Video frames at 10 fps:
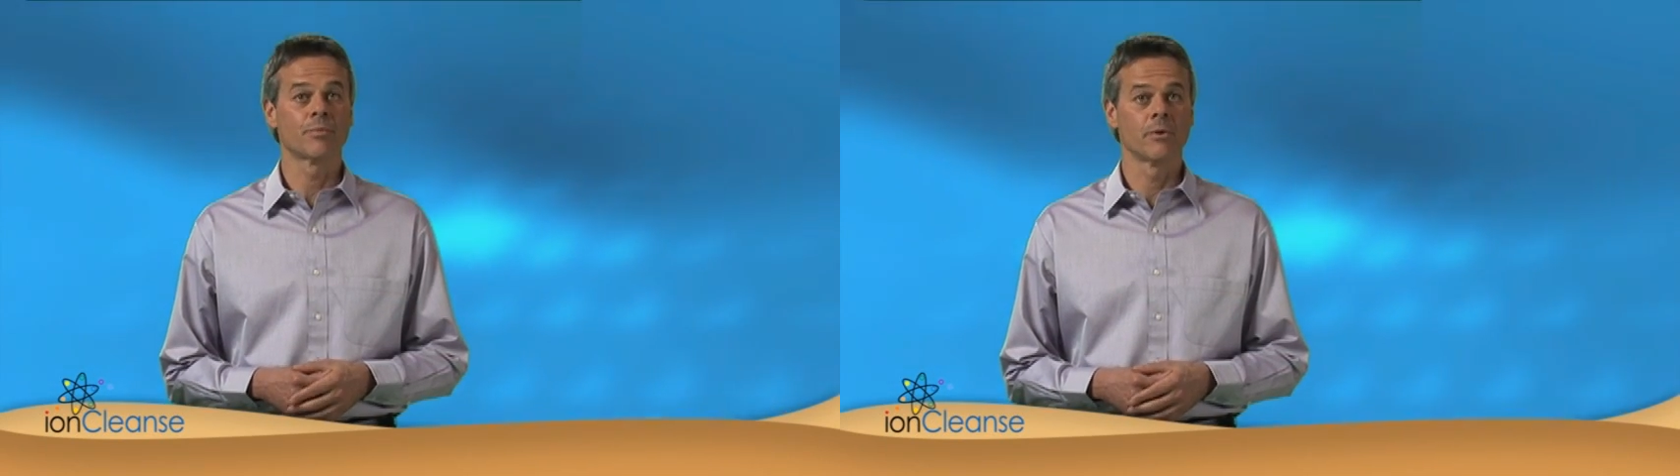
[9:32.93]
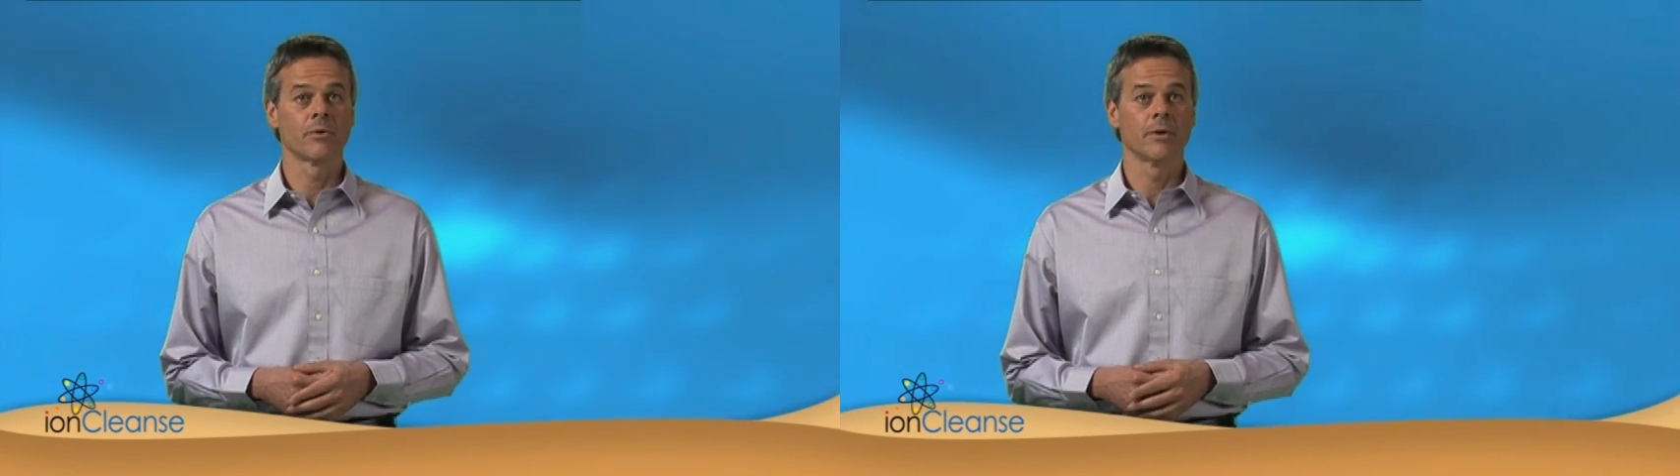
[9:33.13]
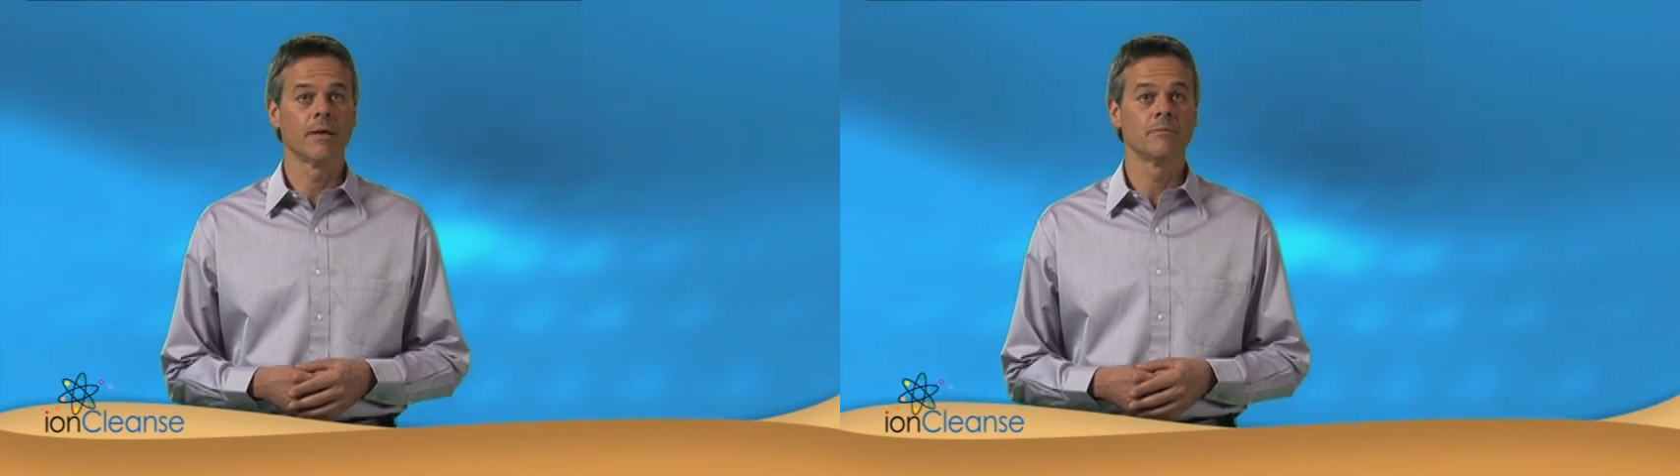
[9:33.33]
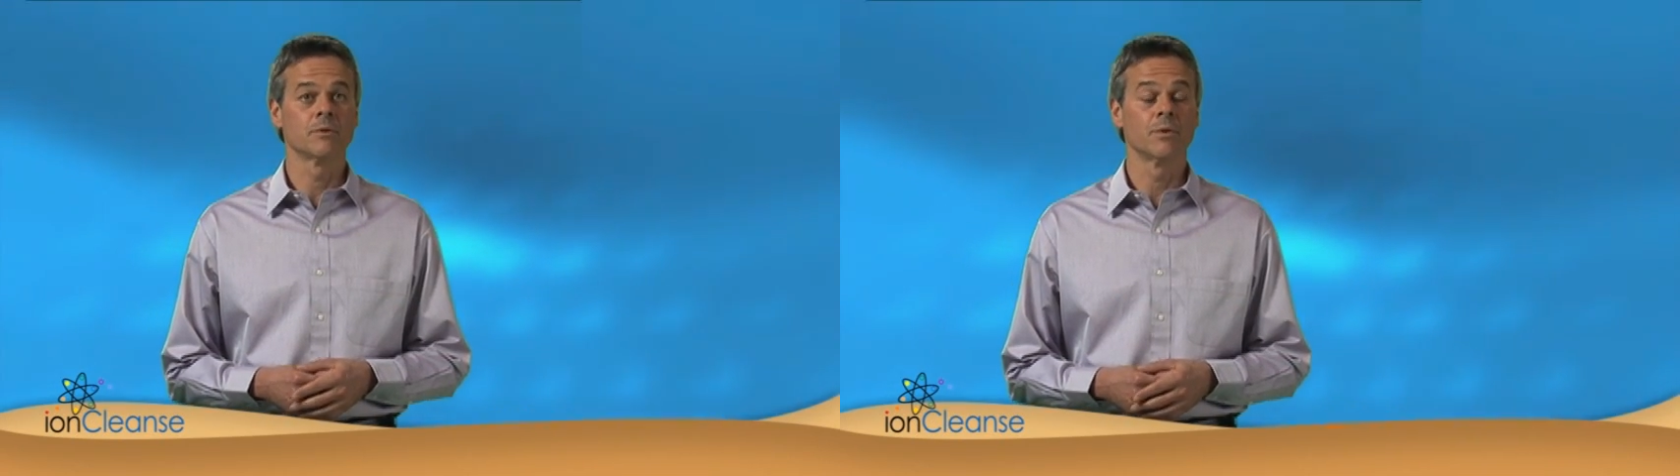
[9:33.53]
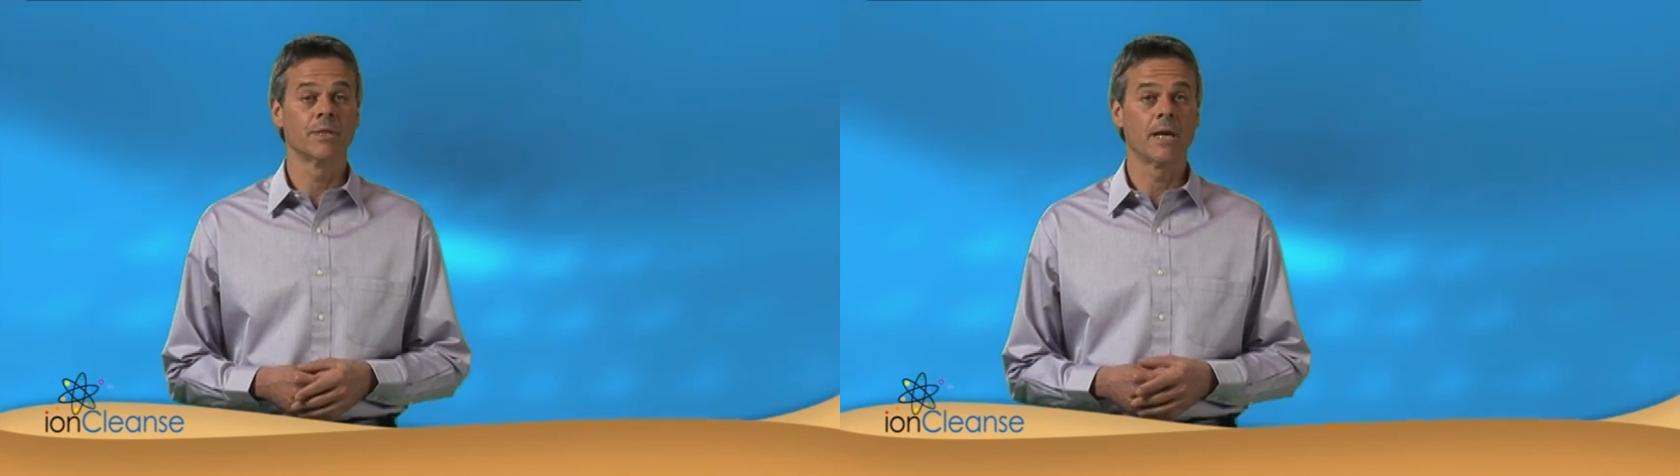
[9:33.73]

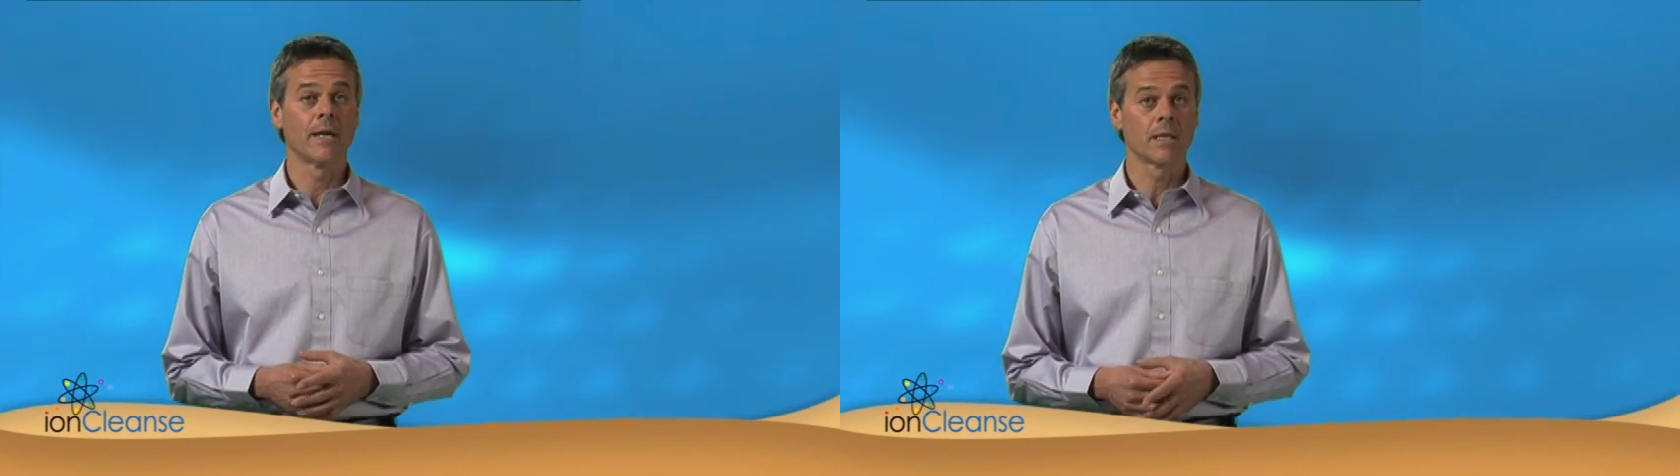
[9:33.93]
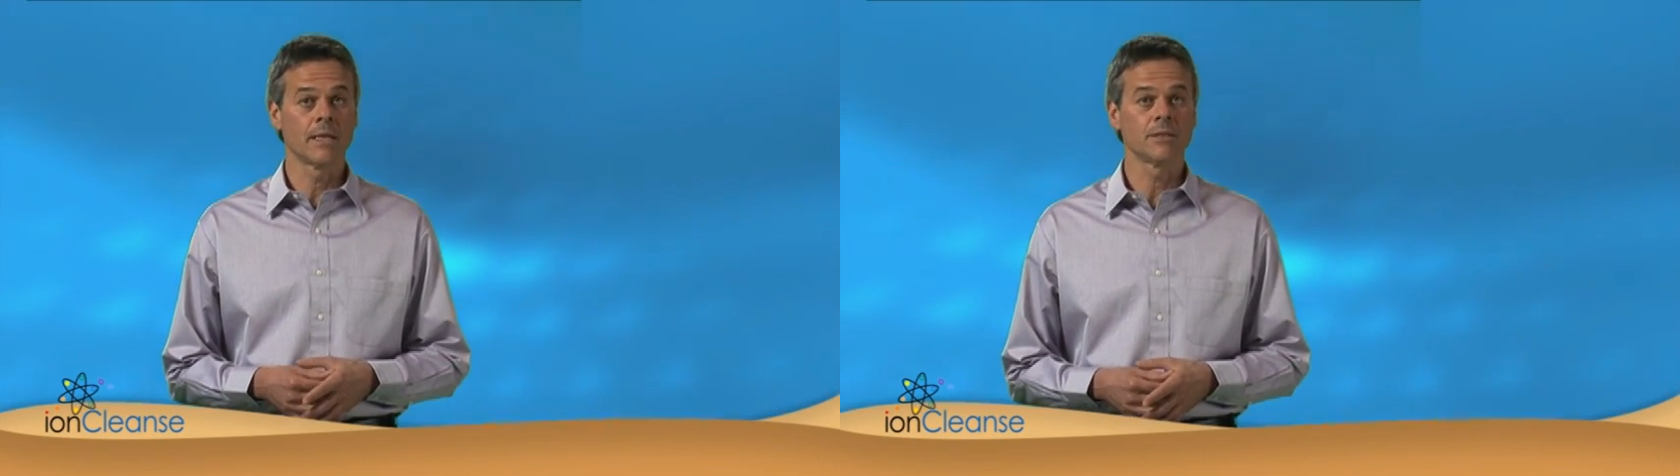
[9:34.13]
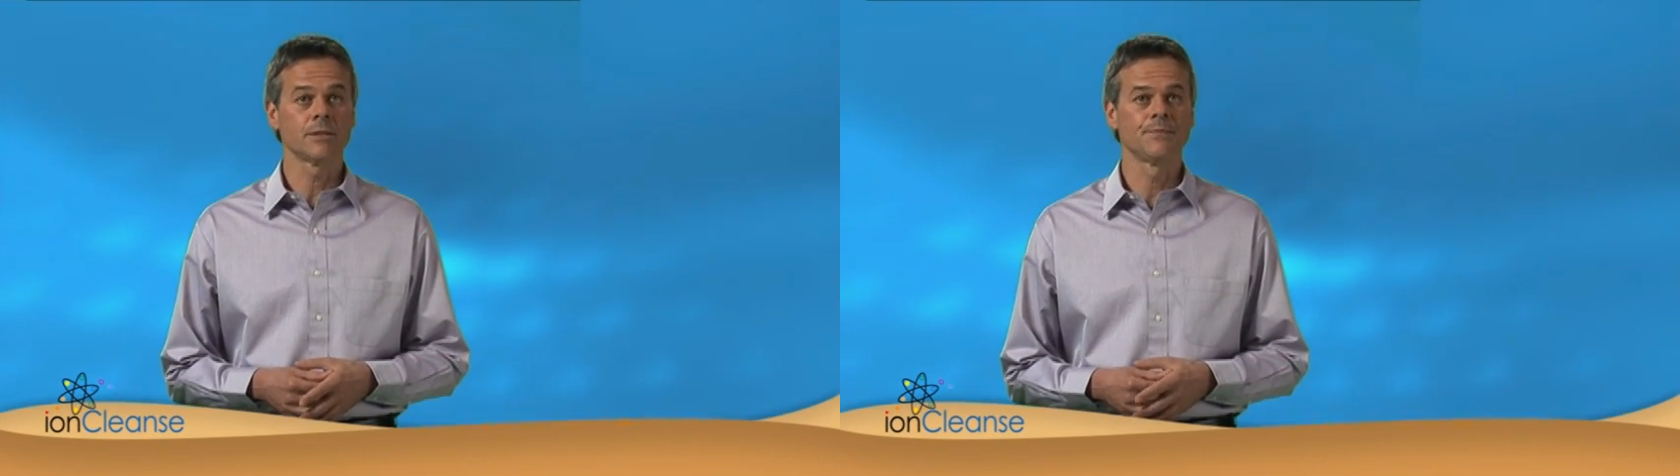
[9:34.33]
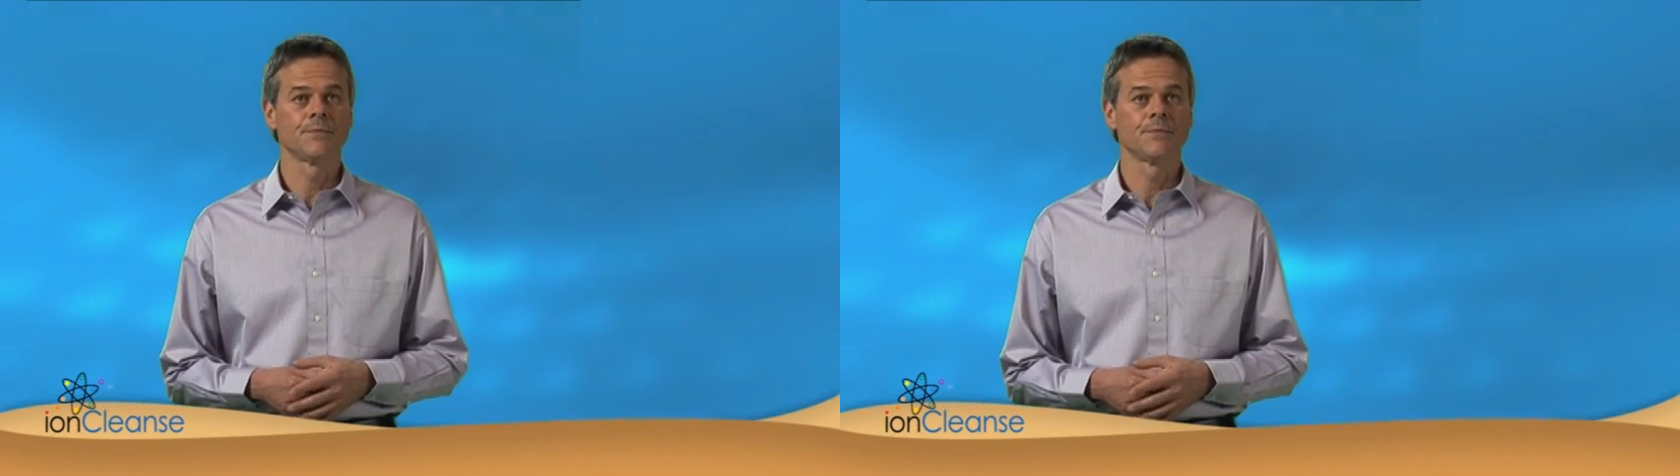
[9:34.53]
programs with the IonCleanse,